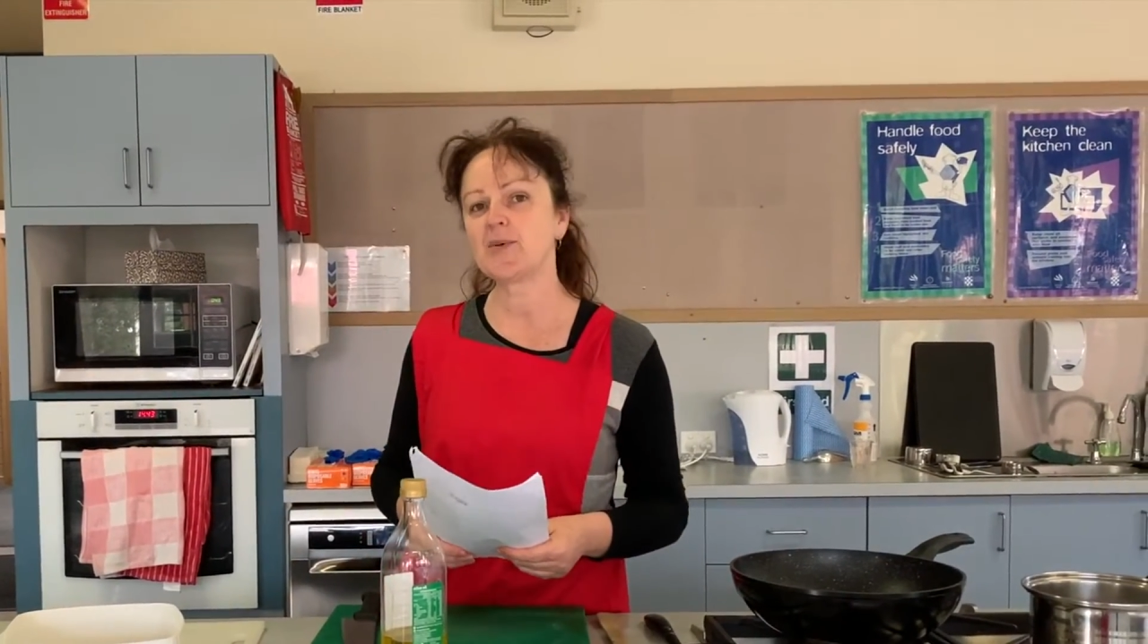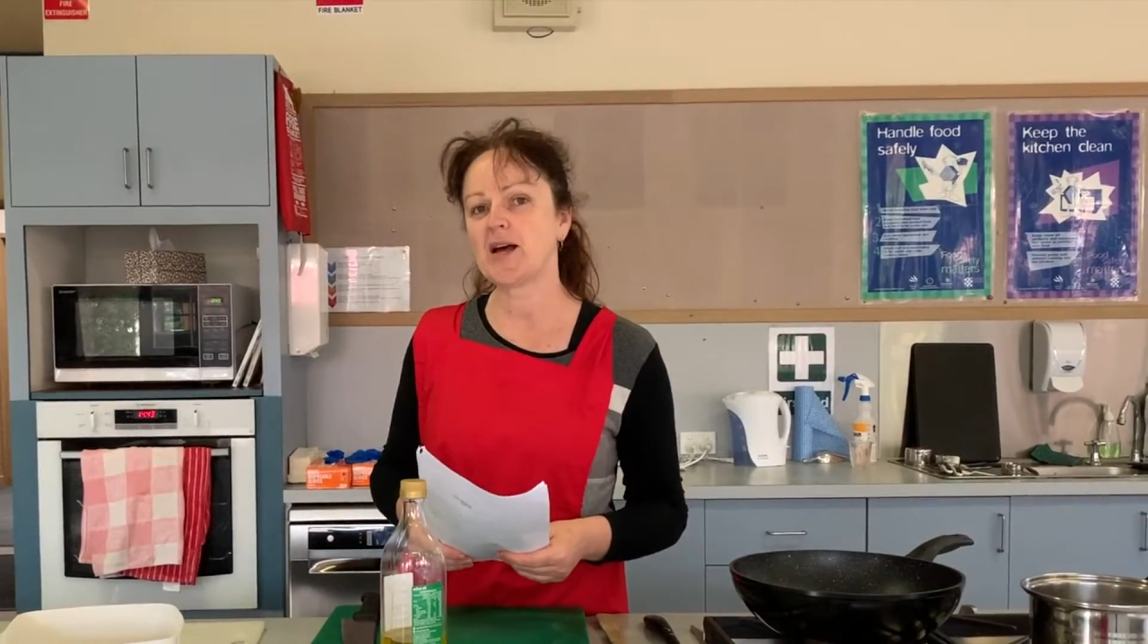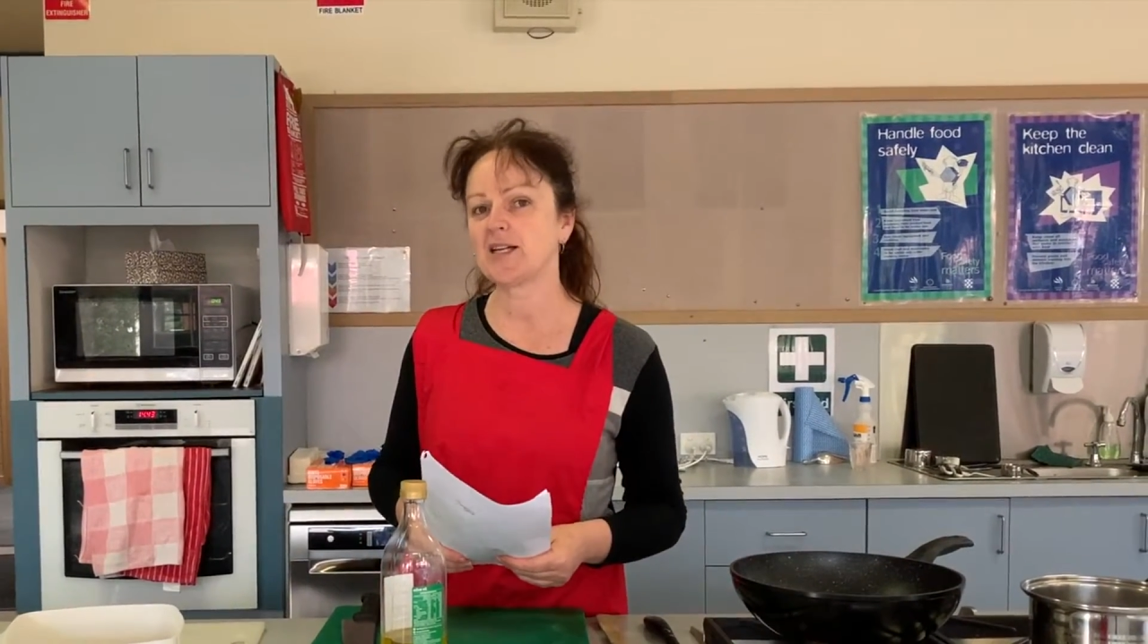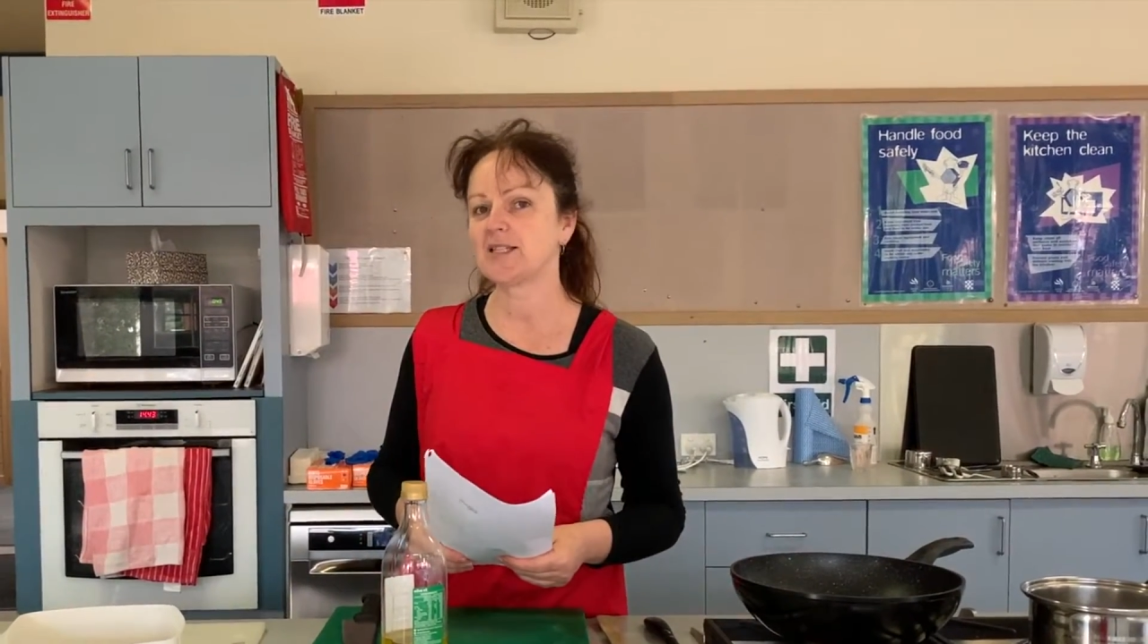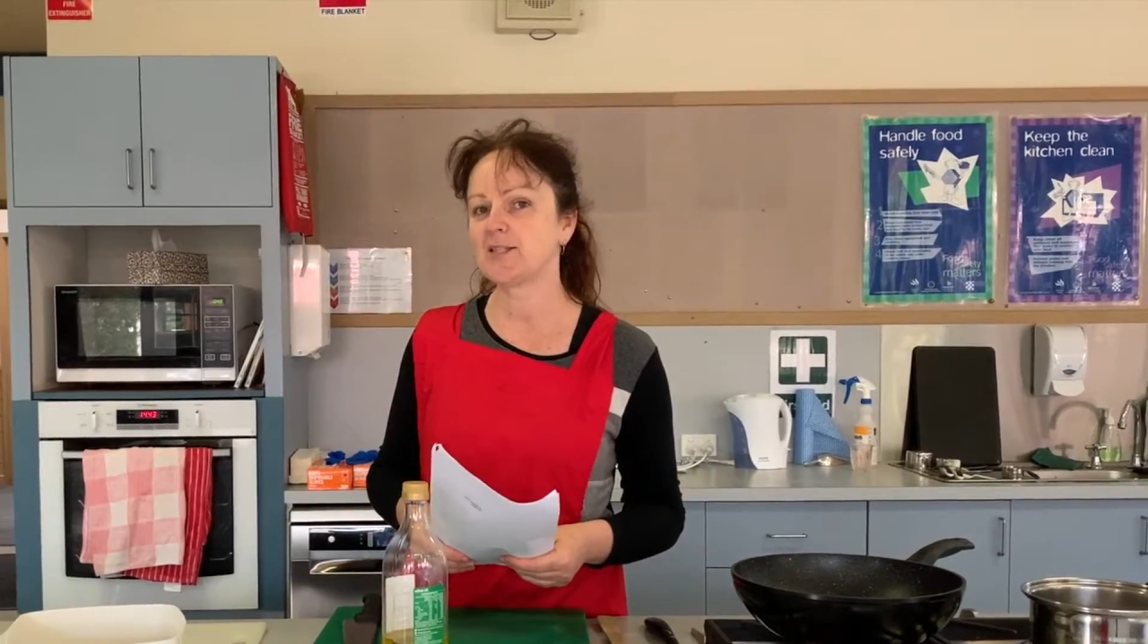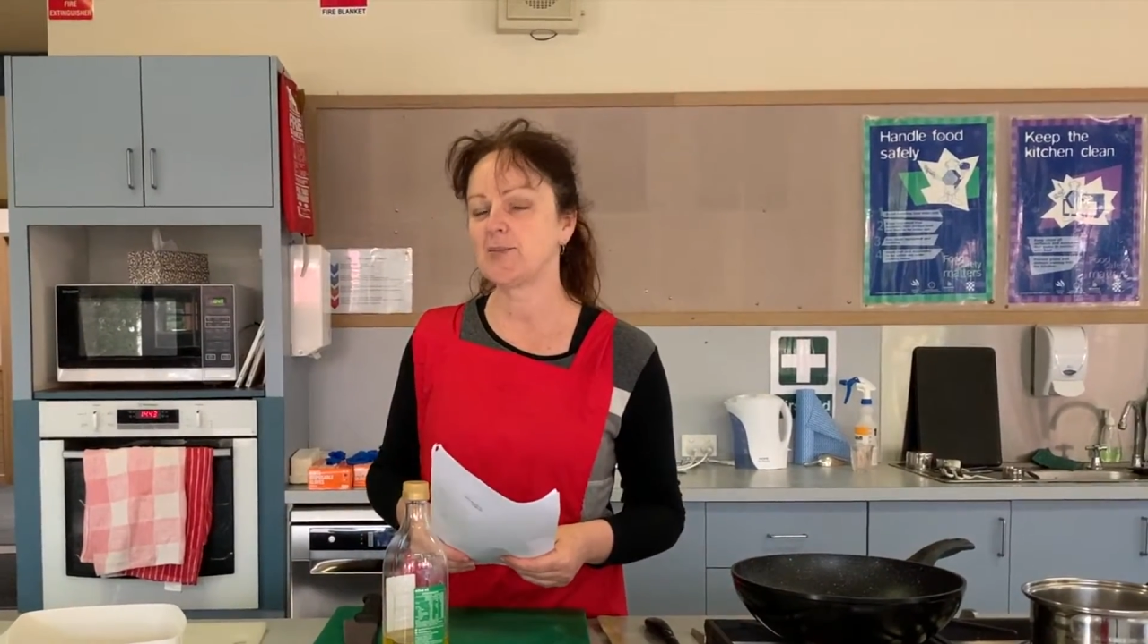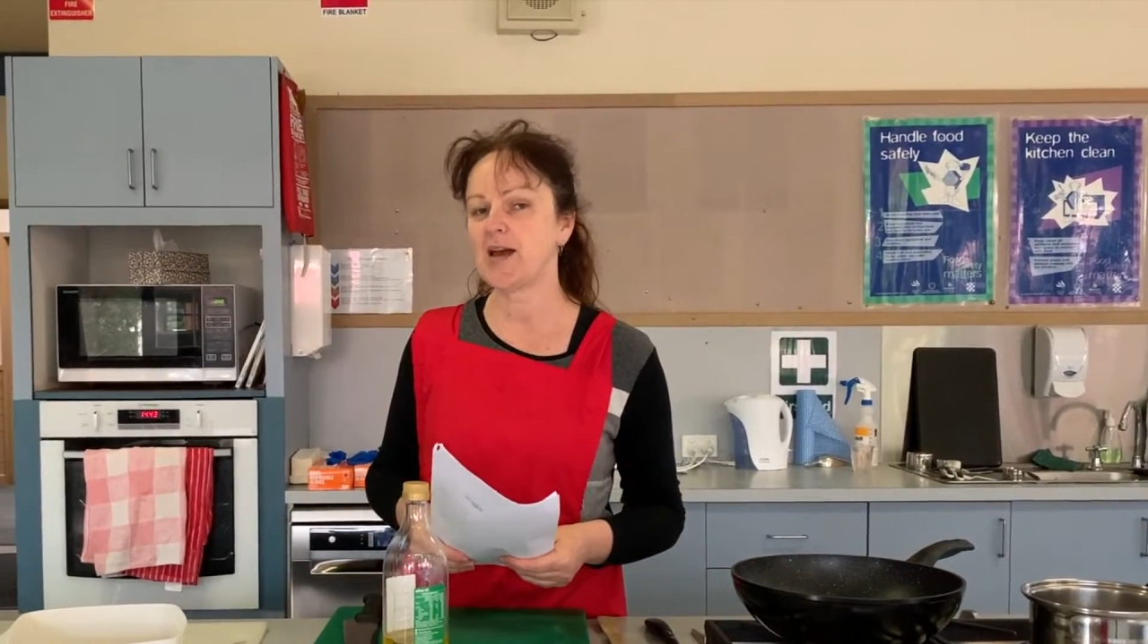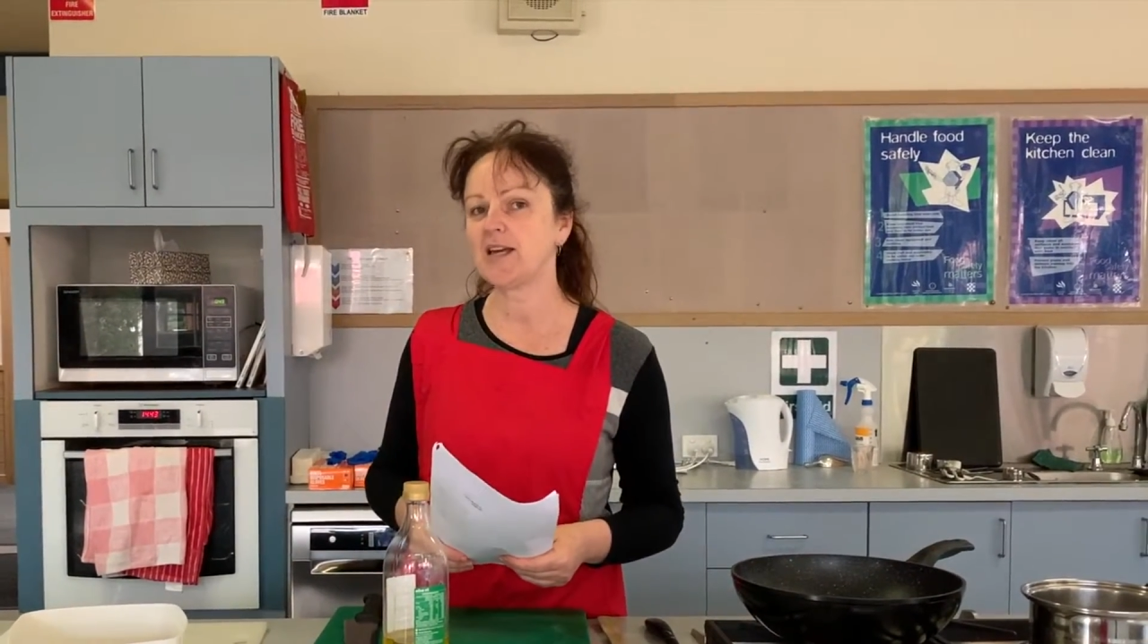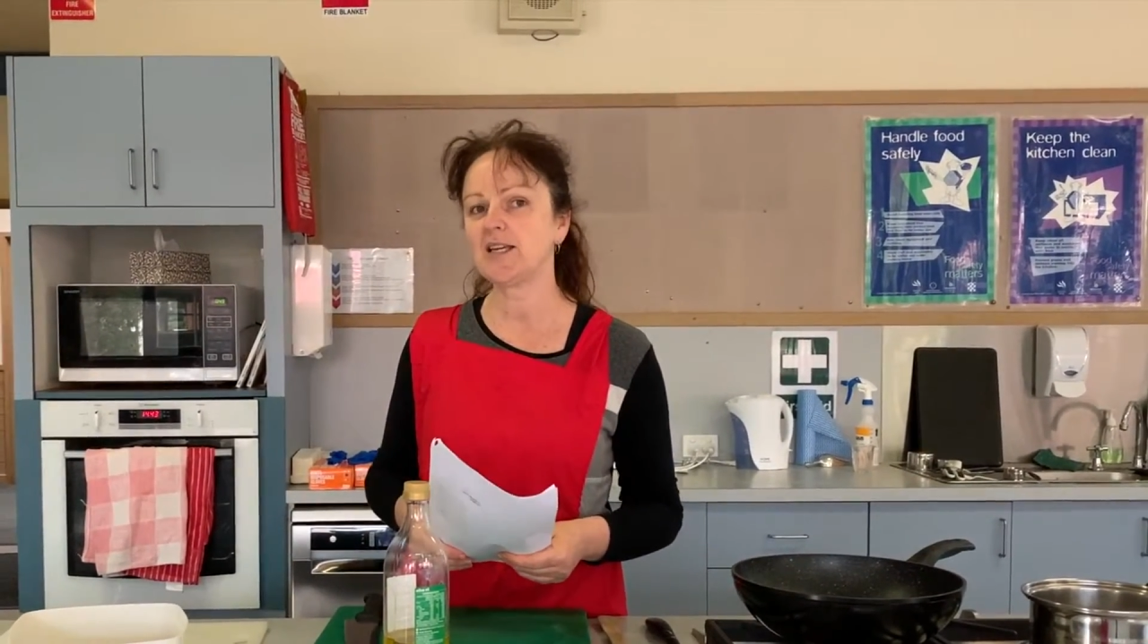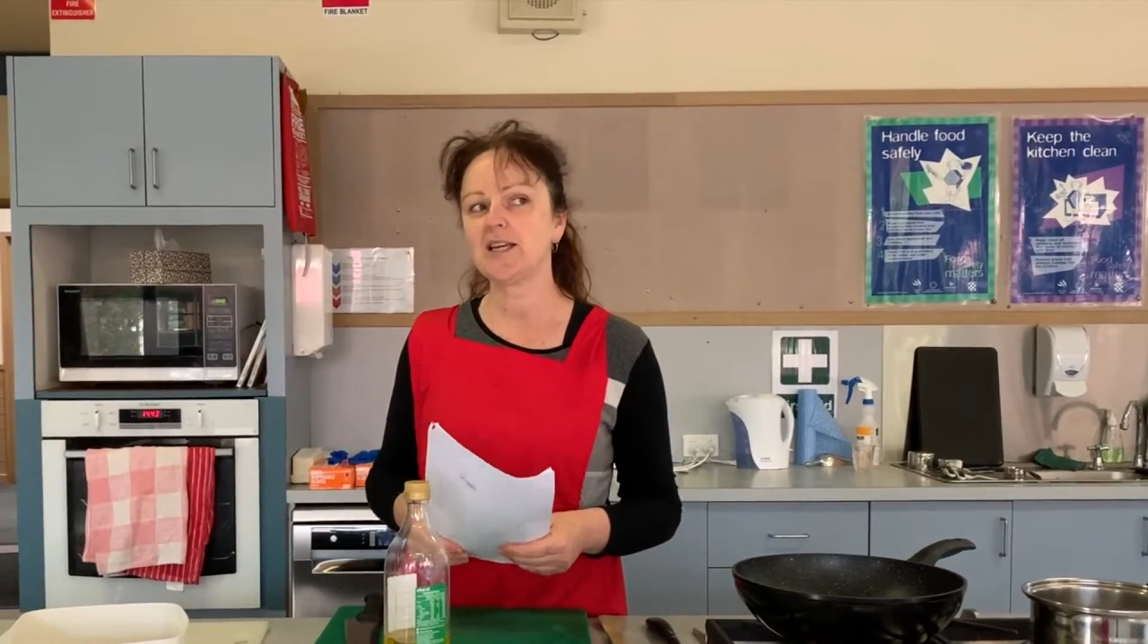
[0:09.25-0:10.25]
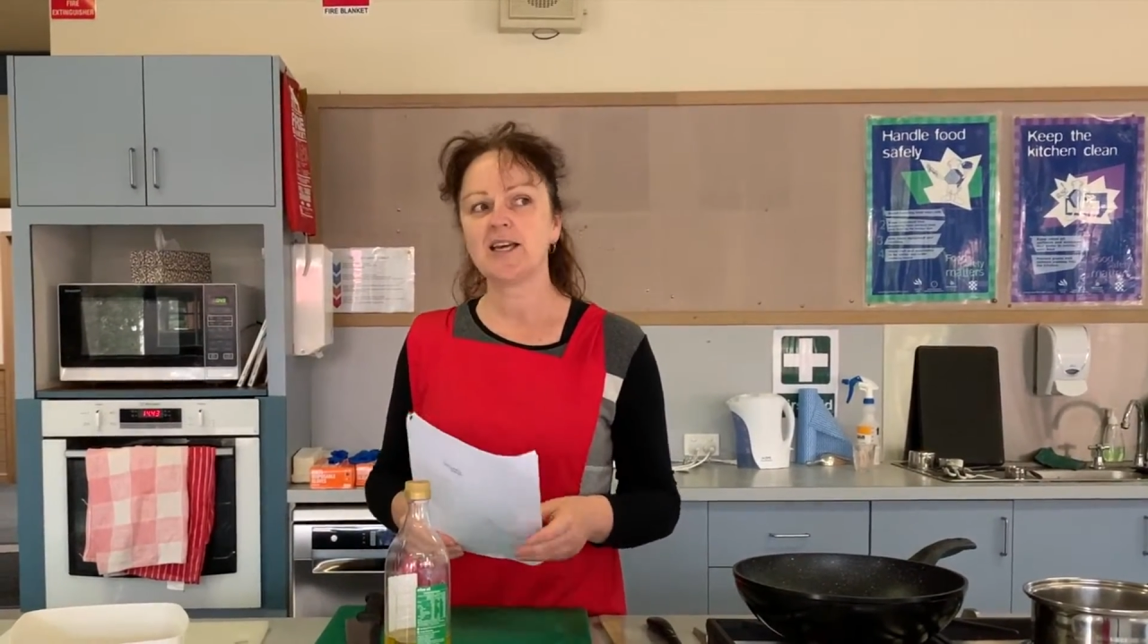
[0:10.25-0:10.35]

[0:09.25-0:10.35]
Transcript: pasta bake.